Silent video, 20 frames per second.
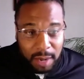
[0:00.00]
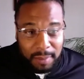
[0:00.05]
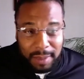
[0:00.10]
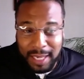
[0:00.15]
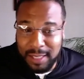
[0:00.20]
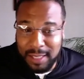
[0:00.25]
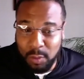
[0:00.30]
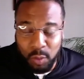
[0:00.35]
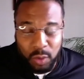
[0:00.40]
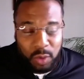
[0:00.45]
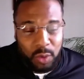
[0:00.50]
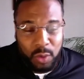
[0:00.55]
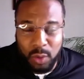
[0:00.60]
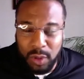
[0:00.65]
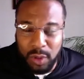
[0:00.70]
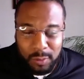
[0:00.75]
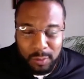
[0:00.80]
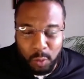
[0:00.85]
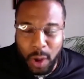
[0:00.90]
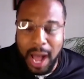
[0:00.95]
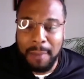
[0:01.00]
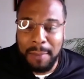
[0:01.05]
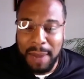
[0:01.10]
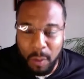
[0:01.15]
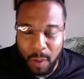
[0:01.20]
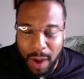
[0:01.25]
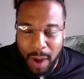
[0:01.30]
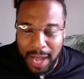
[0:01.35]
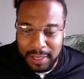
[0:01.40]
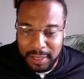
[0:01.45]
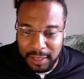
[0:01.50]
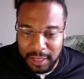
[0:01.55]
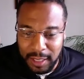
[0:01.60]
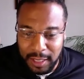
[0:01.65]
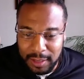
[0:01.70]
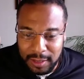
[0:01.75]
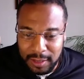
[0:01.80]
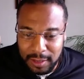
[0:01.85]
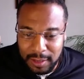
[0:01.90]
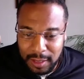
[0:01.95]
I'm like, well, why am I watching
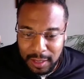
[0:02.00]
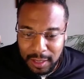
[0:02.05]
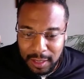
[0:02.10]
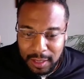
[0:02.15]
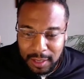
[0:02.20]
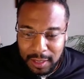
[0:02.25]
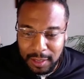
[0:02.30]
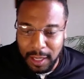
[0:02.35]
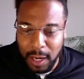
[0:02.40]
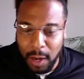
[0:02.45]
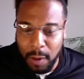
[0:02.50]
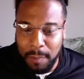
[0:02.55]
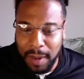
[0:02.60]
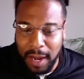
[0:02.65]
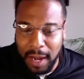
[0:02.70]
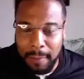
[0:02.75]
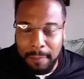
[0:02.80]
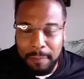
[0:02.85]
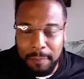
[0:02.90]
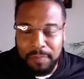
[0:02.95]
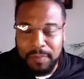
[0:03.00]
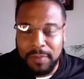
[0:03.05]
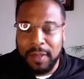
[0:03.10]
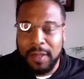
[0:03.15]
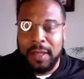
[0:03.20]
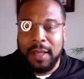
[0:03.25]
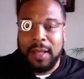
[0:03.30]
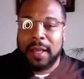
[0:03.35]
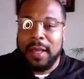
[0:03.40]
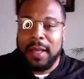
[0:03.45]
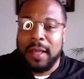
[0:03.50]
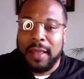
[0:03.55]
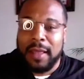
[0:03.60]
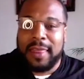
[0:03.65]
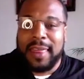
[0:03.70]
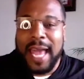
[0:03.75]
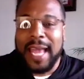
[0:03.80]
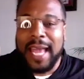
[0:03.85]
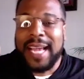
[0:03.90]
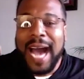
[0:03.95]
this? But
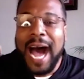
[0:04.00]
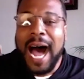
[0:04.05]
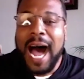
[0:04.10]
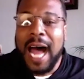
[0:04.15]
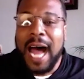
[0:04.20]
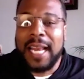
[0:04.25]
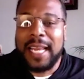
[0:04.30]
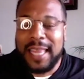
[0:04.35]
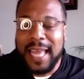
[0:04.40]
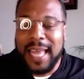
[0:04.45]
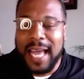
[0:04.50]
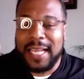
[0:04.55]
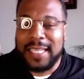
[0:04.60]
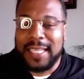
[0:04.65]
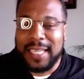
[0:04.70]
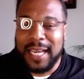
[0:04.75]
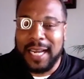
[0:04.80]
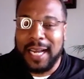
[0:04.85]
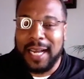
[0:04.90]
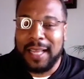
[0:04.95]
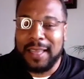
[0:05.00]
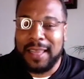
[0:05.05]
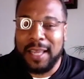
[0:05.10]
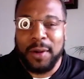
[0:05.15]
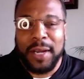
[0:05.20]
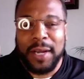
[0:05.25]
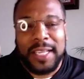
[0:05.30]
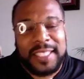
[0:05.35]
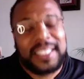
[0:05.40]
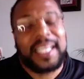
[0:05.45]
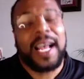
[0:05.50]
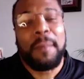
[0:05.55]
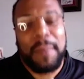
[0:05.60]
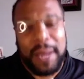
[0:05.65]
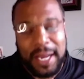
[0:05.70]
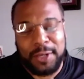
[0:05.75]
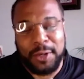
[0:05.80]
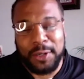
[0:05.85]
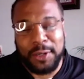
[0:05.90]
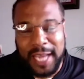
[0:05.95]
thank God that there is some
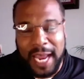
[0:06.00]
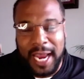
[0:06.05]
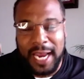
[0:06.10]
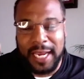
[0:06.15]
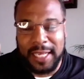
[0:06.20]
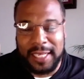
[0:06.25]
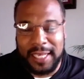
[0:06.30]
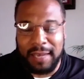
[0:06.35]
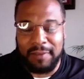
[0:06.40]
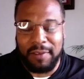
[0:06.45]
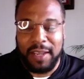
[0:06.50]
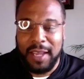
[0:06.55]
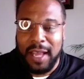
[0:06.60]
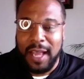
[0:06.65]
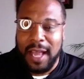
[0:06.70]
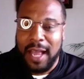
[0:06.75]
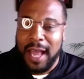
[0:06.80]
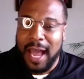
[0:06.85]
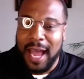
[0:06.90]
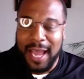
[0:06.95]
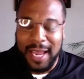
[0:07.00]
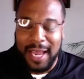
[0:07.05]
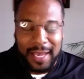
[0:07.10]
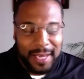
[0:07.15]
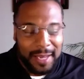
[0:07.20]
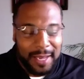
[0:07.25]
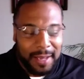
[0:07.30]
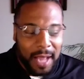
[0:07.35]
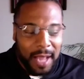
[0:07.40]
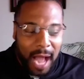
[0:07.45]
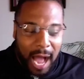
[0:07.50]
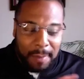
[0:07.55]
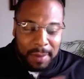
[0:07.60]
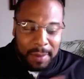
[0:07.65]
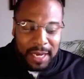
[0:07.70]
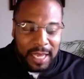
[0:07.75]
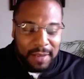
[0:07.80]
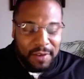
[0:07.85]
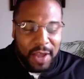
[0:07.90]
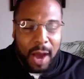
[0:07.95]
entertaining TV. Hey, I'm
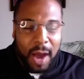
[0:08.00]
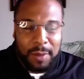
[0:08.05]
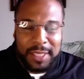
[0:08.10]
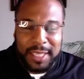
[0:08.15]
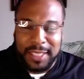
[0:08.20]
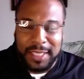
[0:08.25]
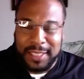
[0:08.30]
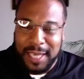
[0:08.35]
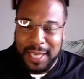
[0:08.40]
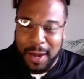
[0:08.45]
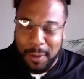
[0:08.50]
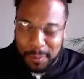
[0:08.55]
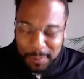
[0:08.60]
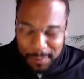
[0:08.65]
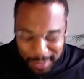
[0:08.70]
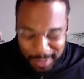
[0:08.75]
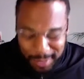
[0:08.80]
going to leave y'all with this note.